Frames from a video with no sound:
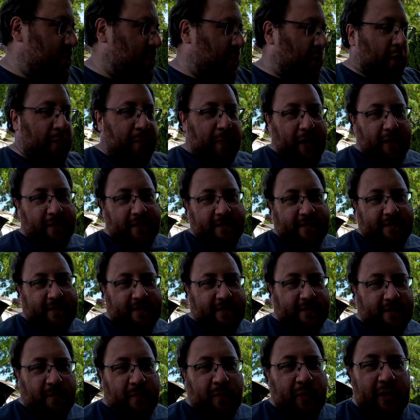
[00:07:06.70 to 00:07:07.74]
burp out the
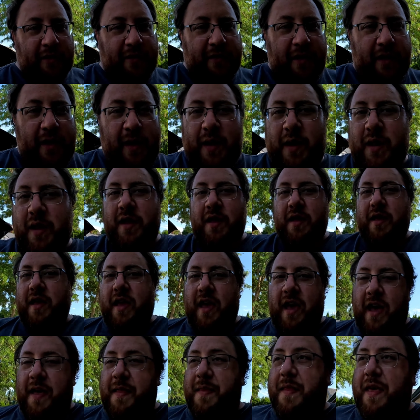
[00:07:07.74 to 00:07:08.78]
system real good,
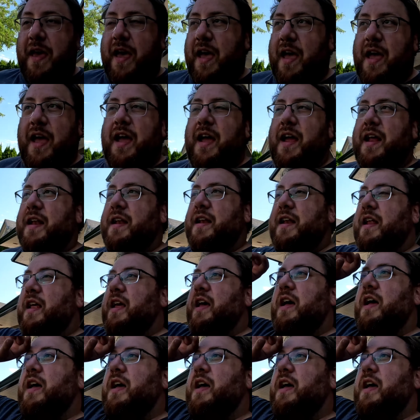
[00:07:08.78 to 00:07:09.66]
and then